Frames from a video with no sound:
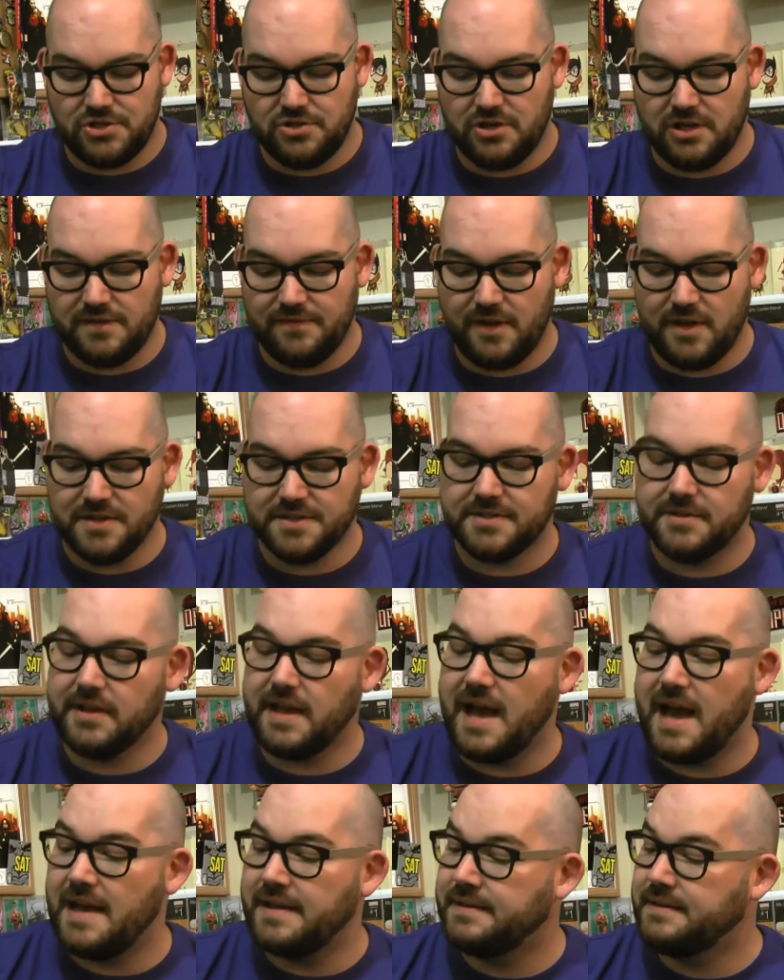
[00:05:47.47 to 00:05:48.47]
You could have also
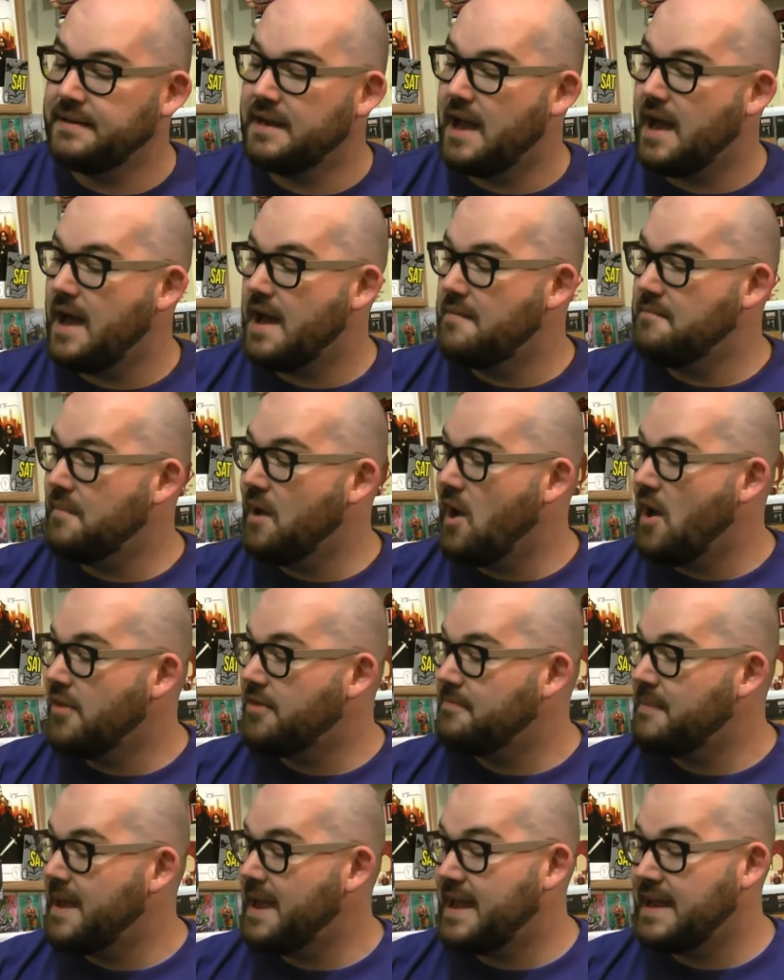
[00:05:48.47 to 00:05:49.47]
gotten
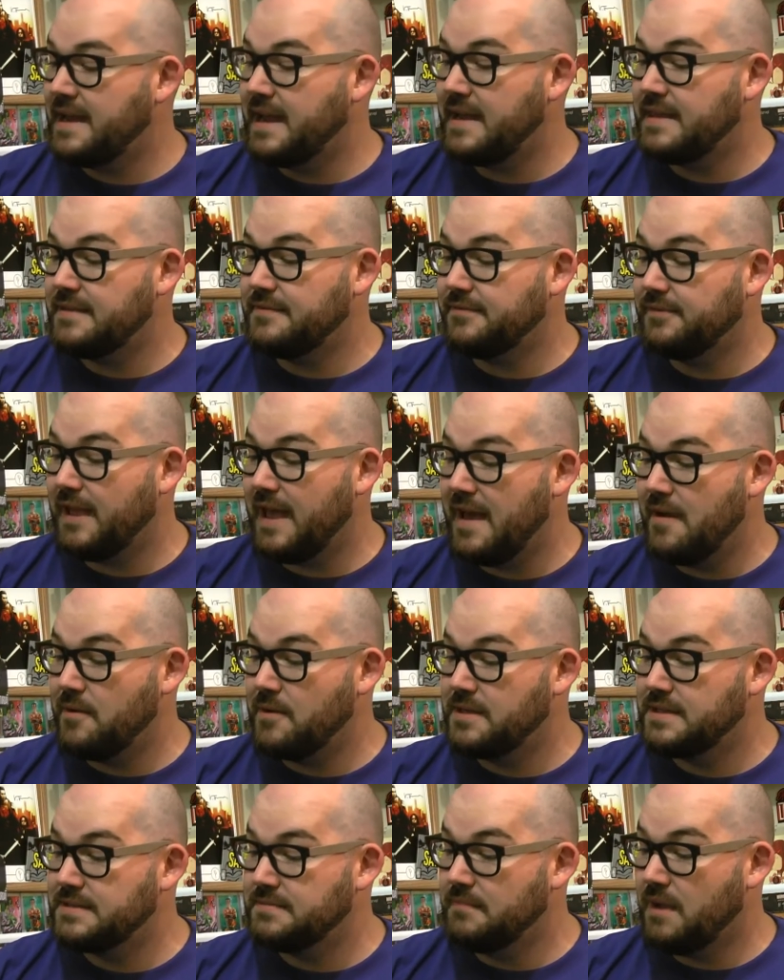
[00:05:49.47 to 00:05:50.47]
Mothman and the
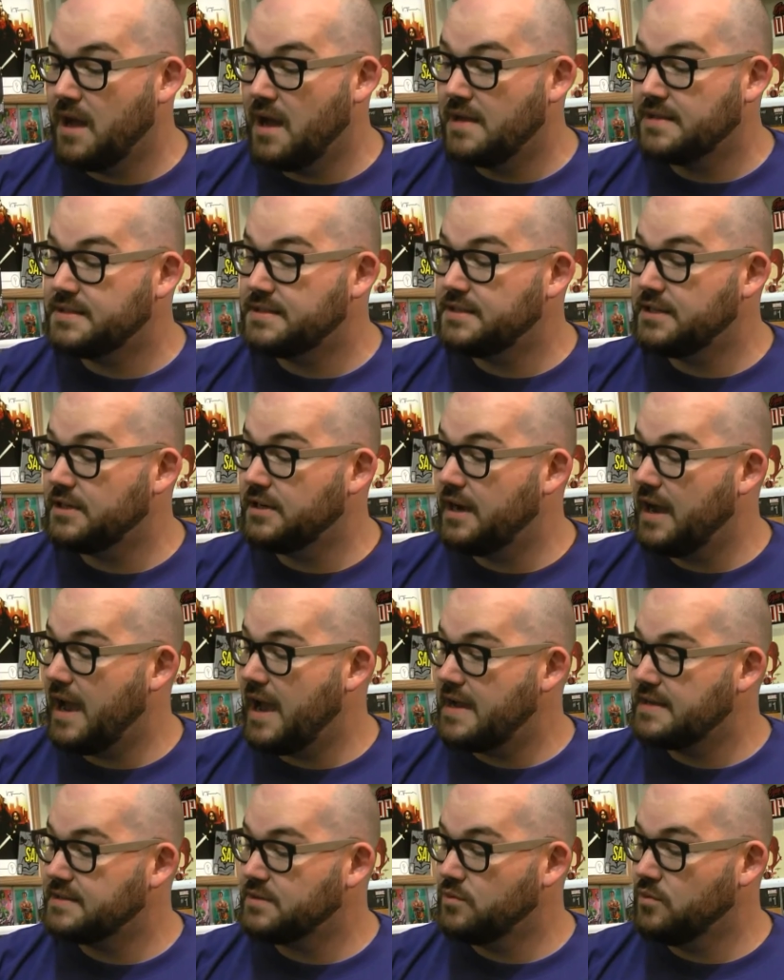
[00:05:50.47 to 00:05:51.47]
Flatwoods Monster
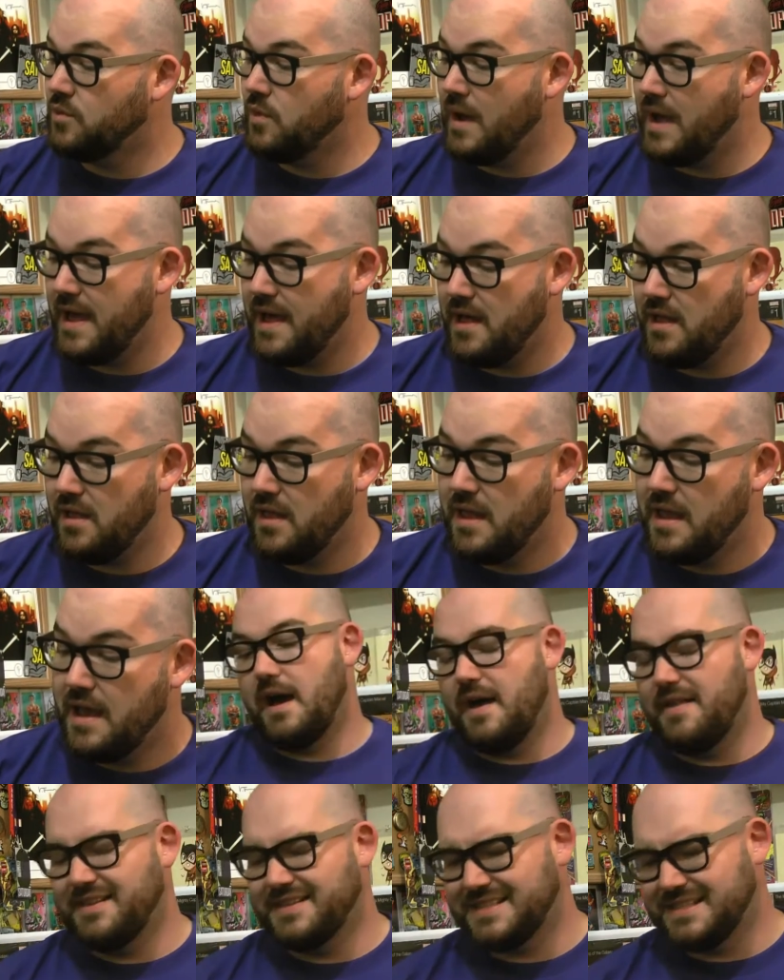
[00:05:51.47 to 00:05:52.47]
as well.
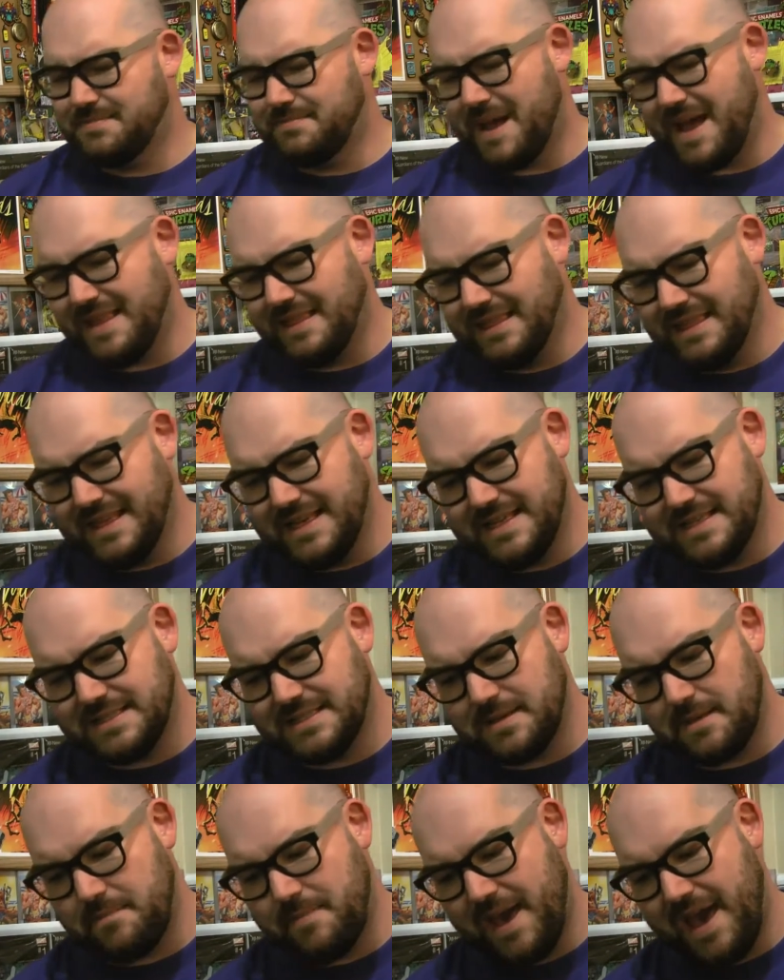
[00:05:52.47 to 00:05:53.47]
This is by
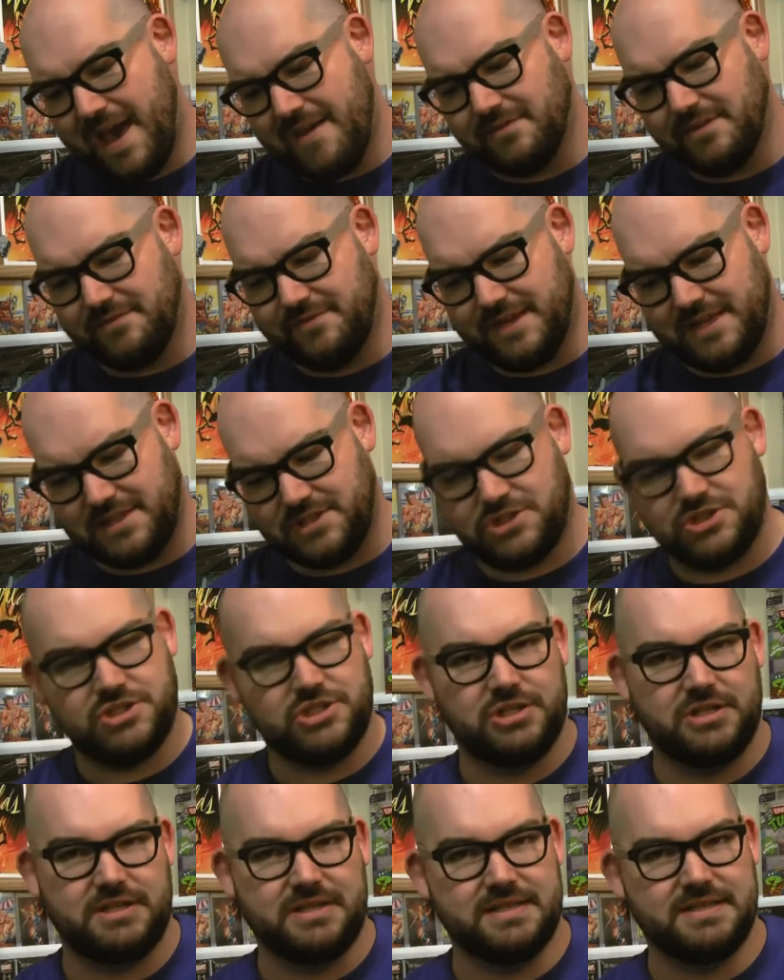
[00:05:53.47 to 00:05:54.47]
Liz
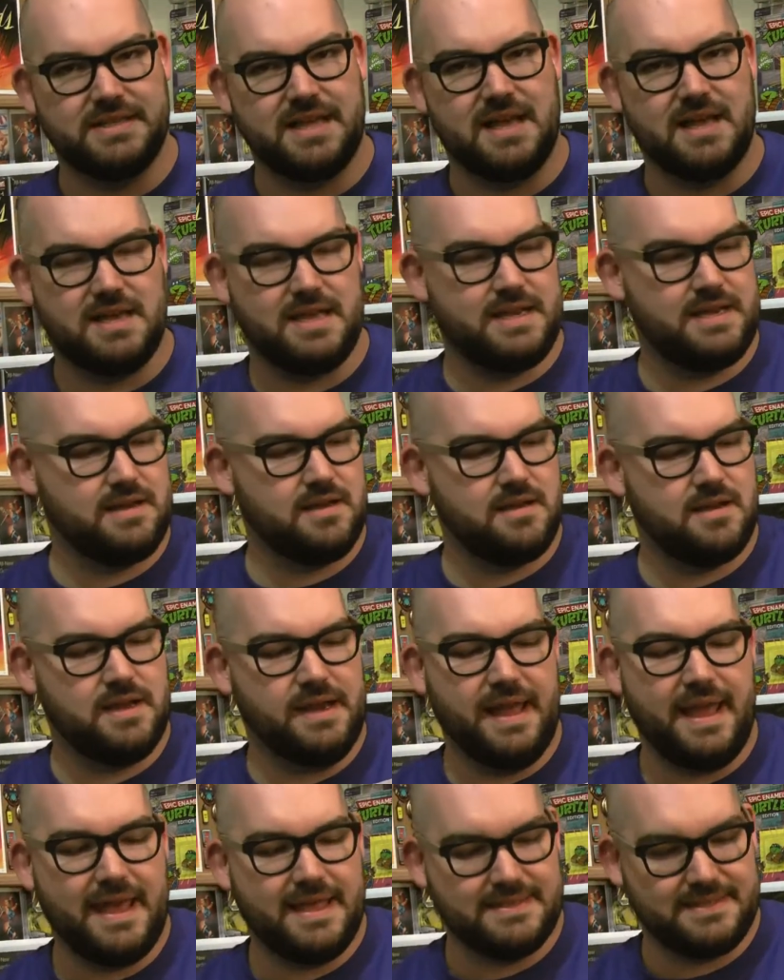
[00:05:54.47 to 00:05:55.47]
Pavlovich Design
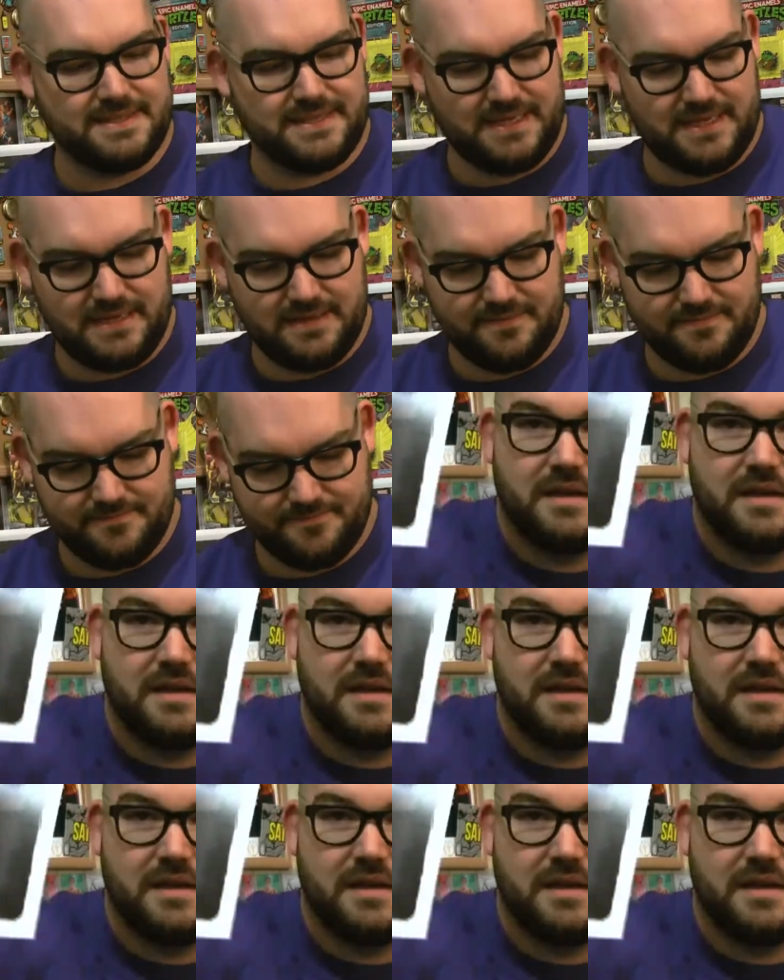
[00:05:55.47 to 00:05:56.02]
on Etsy.